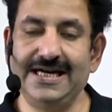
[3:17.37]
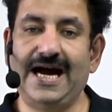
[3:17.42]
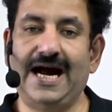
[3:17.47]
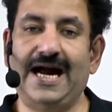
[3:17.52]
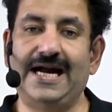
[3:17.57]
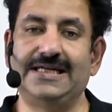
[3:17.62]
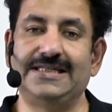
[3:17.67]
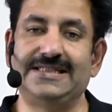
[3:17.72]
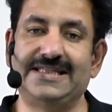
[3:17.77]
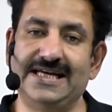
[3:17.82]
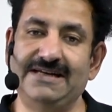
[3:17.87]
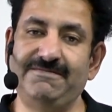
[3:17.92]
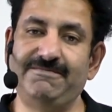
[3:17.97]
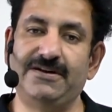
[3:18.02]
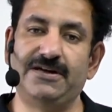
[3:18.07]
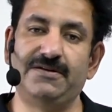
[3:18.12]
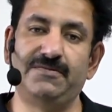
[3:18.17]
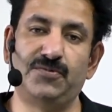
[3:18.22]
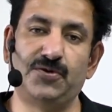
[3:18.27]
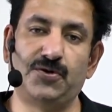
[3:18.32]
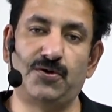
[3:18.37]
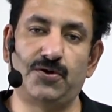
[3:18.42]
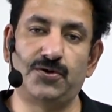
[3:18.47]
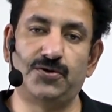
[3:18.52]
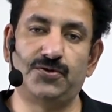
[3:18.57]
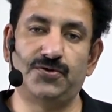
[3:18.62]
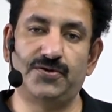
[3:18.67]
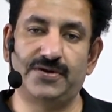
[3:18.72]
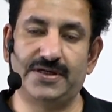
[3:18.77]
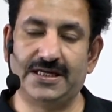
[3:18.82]
and then we'll move on
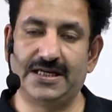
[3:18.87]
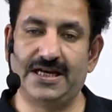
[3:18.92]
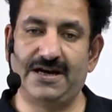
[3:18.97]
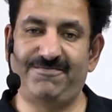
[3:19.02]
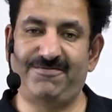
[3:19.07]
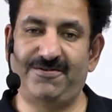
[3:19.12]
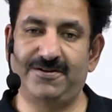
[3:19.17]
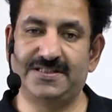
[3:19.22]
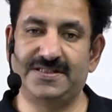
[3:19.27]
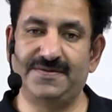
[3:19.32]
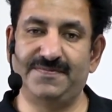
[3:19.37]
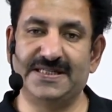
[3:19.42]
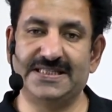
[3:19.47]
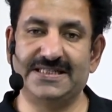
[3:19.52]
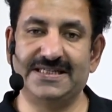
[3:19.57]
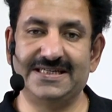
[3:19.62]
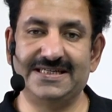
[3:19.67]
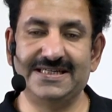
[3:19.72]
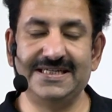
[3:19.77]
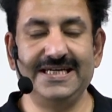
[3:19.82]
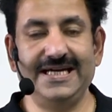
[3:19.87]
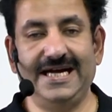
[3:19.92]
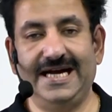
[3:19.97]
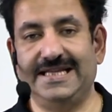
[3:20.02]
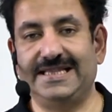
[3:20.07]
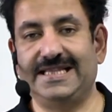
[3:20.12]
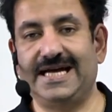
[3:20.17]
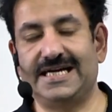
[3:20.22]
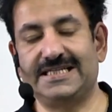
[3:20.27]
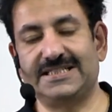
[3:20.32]
to regular falsy method,
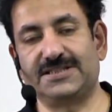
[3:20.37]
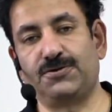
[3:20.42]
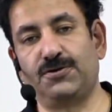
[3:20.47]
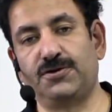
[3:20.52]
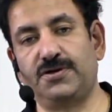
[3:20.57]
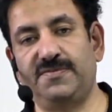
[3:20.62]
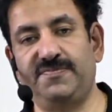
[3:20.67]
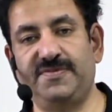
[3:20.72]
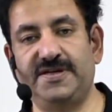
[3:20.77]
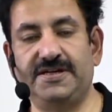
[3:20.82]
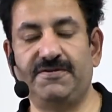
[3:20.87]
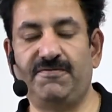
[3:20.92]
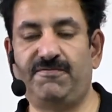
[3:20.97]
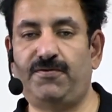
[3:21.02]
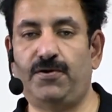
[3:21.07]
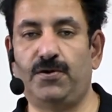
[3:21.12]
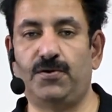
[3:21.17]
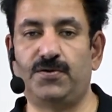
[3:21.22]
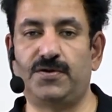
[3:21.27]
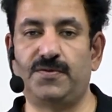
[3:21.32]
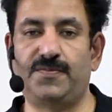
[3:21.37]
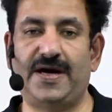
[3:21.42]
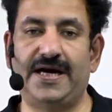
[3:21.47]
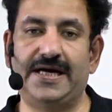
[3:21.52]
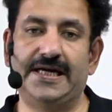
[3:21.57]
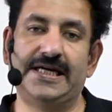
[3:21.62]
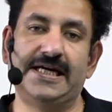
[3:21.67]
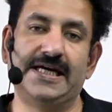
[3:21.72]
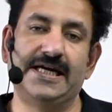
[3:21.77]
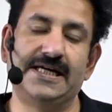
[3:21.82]
and that is going to be followed
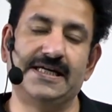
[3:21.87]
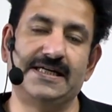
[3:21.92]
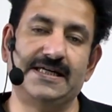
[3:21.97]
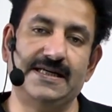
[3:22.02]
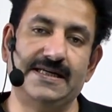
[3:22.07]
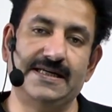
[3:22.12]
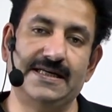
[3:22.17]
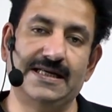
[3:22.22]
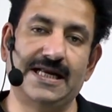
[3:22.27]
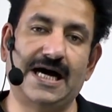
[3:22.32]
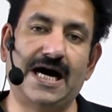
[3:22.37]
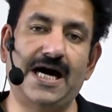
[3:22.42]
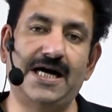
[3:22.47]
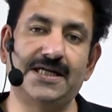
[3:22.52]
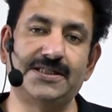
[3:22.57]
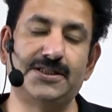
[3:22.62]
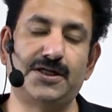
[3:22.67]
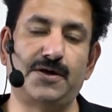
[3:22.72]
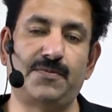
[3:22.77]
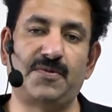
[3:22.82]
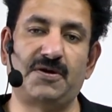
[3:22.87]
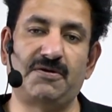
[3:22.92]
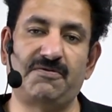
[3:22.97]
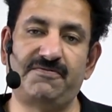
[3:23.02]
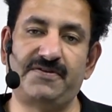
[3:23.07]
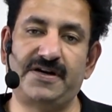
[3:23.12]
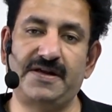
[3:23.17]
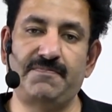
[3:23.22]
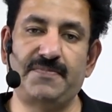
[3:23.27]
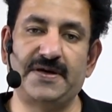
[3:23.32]
by large number
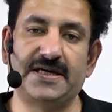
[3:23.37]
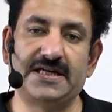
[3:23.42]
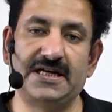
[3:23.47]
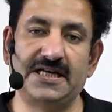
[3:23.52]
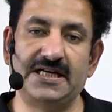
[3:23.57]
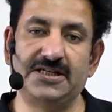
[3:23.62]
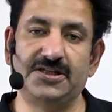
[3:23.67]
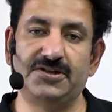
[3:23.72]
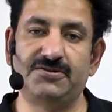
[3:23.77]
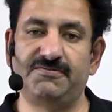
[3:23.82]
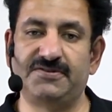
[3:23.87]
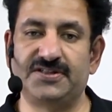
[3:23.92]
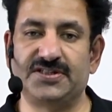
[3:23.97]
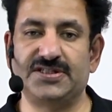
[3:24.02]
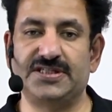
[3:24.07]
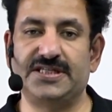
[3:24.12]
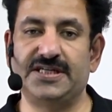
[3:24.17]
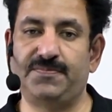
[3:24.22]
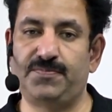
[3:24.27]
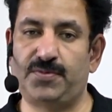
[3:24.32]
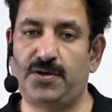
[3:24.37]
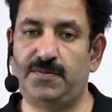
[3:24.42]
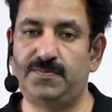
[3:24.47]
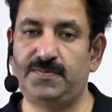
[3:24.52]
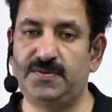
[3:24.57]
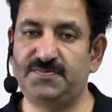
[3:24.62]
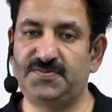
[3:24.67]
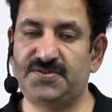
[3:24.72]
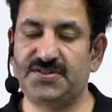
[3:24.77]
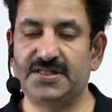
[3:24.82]
of typical university
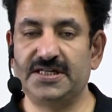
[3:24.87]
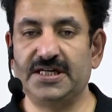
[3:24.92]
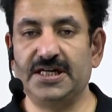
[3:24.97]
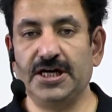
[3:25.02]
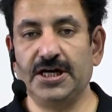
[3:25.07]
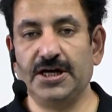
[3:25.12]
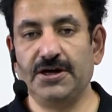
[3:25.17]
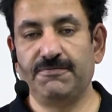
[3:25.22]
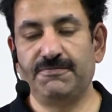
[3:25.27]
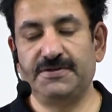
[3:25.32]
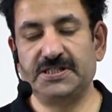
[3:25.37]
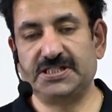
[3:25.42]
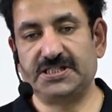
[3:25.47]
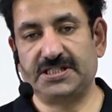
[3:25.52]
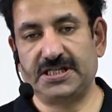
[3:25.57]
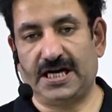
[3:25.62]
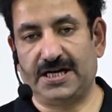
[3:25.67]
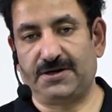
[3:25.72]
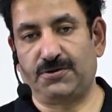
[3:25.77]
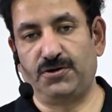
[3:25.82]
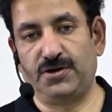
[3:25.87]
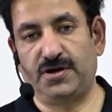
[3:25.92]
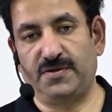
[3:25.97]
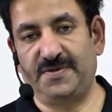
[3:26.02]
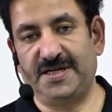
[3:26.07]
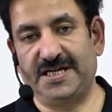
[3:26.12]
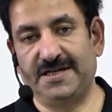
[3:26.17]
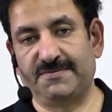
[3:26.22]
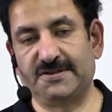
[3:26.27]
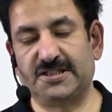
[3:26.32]
problems which are going to
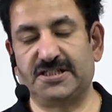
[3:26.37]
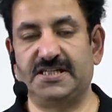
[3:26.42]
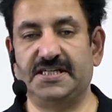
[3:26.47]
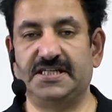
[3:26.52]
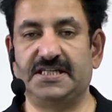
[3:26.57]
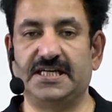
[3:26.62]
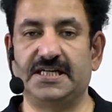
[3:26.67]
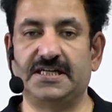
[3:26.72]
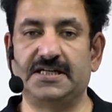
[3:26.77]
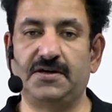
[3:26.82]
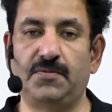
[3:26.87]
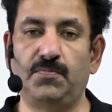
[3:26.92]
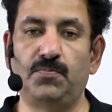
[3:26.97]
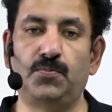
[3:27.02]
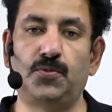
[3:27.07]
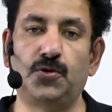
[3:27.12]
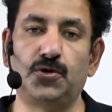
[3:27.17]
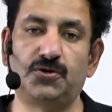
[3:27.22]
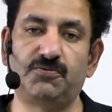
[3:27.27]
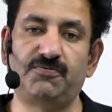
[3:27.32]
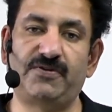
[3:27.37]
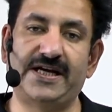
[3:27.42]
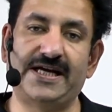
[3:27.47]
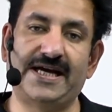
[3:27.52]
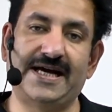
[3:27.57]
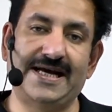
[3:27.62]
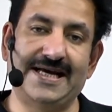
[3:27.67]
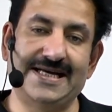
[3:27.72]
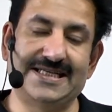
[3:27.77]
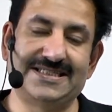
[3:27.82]
be demonstrated both
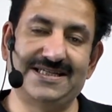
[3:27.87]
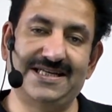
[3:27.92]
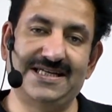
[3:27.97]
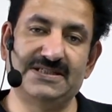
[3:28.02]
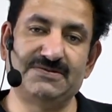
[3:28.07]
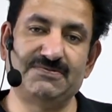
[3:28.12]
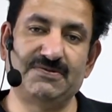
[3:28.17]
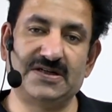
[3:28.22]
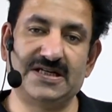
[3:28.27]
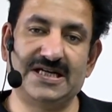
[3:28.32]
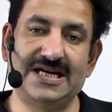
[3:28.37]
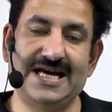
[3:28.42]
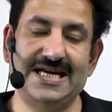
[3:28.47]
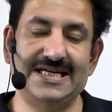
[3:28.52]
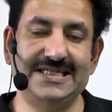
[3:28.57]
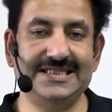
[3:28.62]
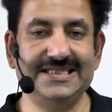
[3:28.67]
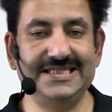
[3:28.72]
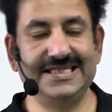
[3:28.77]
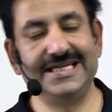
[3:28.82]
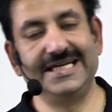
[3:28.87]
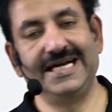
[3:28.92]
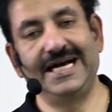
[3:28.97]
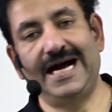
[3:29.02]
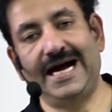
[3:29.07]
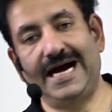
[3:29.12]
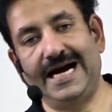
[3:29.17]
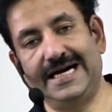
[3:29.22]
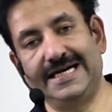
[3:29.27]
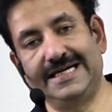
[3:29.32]
via XLS for clarity
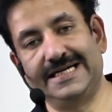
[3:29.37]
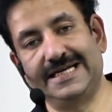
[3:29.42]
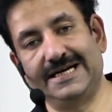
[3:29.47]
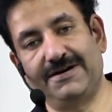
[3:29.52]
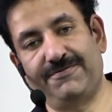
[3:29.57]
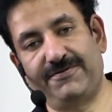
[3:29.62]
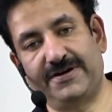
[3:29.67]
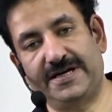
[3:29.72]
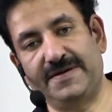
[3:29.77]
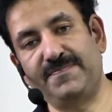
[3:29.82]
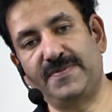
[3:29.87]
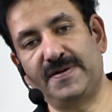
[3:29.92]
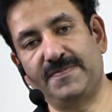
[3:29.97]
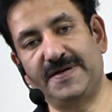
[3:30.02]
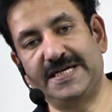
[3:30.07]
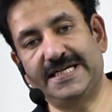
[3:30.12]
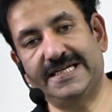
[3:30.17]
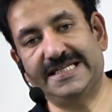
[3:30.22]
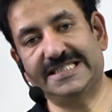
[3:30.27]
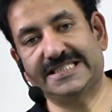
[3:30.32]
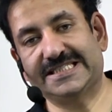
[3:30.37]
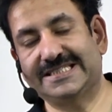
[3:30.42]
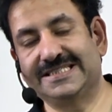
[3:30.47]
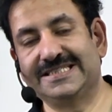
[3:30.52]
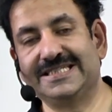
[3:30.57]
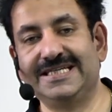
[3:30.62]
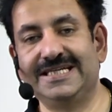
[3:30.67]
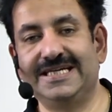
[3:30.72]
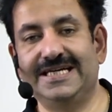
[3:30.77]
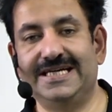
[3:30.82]
and for implementation
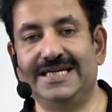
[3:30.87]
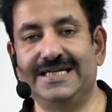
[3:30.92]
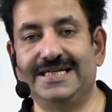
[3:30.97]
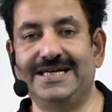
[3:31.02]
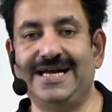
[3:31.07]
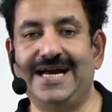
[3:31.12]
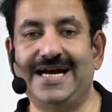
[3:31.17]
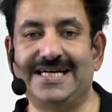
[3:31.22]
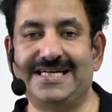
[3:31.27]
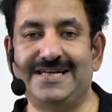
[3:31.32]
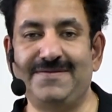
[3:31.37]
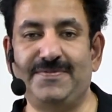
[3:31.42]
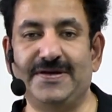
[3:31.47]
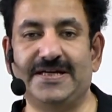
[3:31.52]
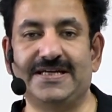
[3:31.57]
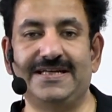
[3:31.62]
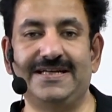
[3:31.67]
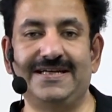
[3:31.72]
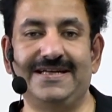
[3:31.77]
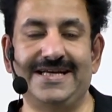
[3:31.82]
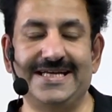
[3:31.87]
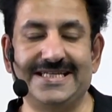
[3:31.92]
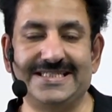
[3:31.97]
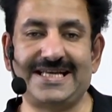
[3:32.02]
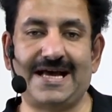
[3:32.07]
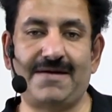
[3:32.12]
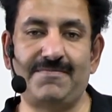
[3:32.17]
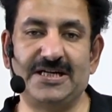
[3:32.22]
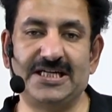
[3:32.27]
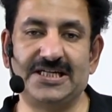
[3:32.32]
in a typical
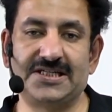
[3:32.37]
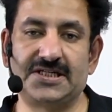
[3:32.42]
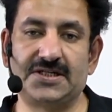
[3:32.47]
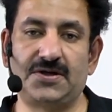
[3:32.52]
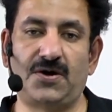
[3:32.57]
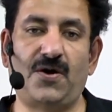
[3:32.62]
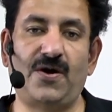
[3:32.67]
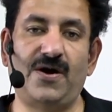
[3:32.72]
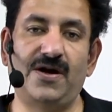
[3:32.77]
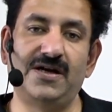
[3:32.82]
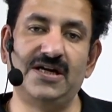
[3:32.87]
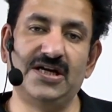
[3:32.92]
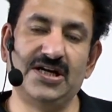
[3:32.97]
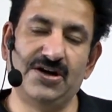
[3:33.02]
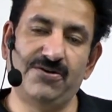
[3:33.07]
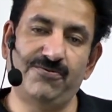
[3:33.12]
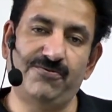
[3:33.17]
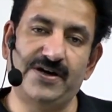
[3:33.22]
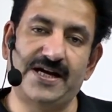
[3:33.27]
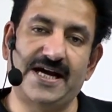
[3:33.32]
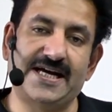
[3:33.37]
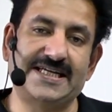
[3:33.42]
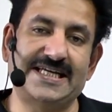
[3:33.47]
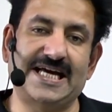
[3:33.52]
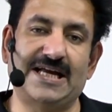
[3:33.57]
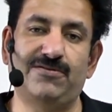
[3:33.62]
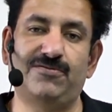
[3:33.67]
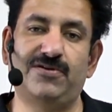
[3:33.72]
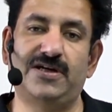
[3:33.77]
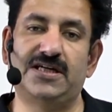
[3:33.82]
examination hall via
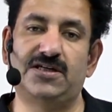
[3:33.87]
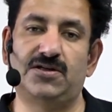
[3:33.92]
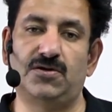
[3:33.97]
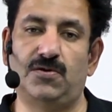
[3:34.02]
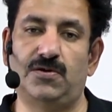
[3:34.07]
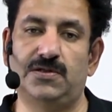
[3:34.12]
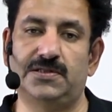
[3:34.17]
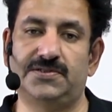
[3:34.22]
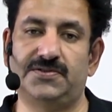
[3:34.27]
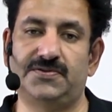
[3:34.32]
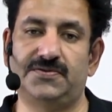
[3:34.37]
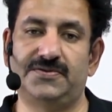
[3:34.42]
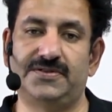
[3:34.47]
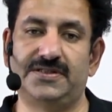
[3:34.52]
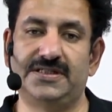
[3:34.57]
calculator also.